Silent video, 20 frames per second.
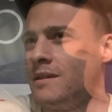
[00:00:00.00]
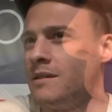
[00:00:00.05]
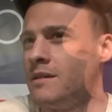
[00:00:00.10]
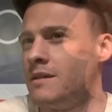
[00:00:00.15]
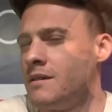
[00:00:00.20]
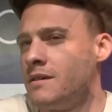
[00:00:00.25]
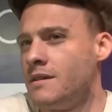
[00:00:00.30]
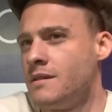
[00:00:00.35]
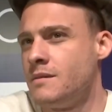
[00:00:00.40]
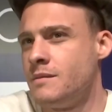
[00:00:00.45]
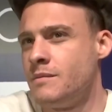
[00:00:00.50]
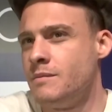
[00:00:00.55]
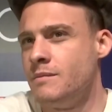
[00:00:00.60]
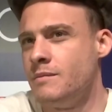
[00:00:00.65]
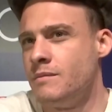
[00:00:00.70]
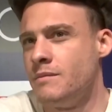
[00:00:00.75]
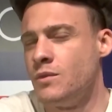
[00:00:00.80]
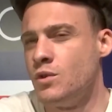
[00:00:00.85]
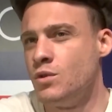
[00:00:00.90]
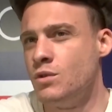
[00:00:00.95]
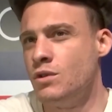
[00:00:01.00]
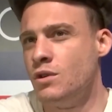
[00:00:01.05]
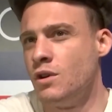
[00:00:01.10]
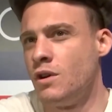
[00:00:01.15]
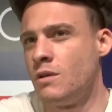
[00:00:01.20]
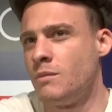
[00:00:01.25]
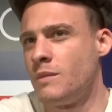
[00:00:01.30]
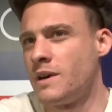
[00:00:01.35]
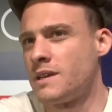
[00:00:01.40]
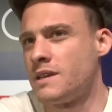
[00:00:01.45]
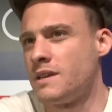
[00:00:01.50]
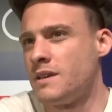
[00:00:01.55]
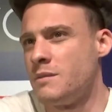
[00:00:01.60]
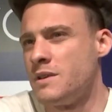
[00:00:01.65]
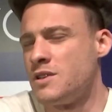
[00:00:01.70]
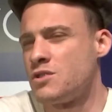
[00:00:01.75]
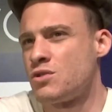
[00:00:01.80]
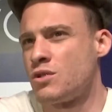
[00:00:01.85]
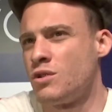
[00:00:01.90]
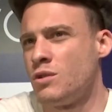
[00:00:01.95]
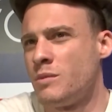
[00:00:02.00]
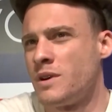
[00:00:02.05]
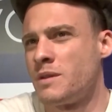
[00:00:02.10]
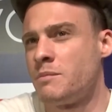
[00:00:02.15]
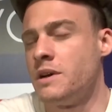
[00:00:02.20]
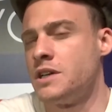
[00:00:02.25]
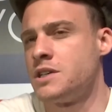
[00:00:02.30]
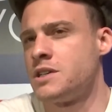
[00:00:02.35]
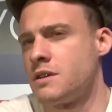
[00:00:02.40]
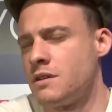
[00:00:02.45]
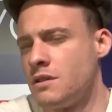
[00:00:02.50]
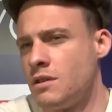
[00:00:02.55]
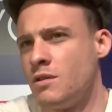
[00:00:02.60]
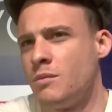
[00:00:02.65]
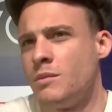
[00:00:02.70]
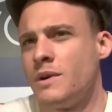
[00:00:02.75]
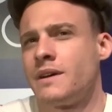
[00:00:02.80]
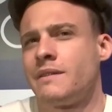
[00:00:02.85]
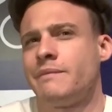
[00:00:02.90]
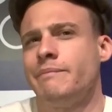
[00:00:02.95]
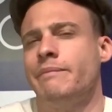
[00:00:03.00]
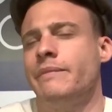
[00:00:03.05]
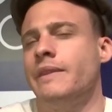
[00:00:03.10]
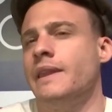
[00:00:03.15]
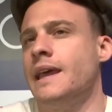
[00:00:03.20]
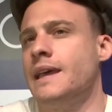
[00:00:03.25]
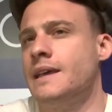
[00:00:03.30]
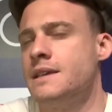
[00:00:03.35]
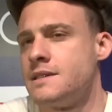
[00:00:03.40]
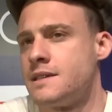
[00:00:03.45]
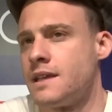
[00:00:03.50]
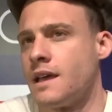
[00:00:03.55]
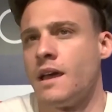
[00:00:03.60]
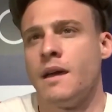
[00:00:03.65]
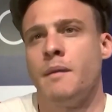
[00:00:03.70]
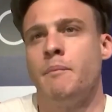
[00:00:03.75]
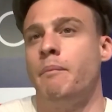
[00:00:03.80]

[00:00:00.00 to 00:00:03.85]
have a such problem. I just think I have a nature.